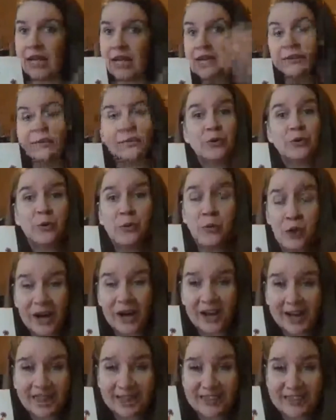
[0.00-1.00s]
I don't know
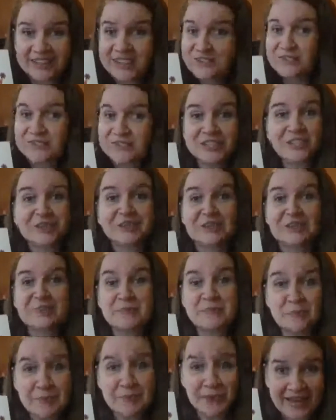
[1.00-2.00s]
why, because fish are the
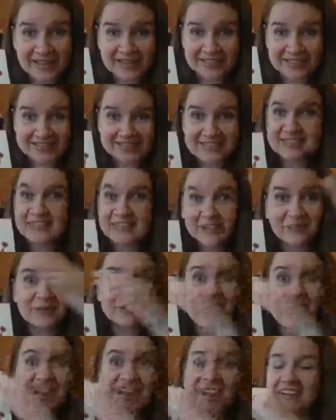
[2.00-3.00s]
best. They
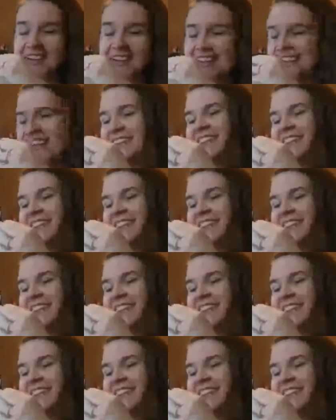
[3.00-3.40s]
really are.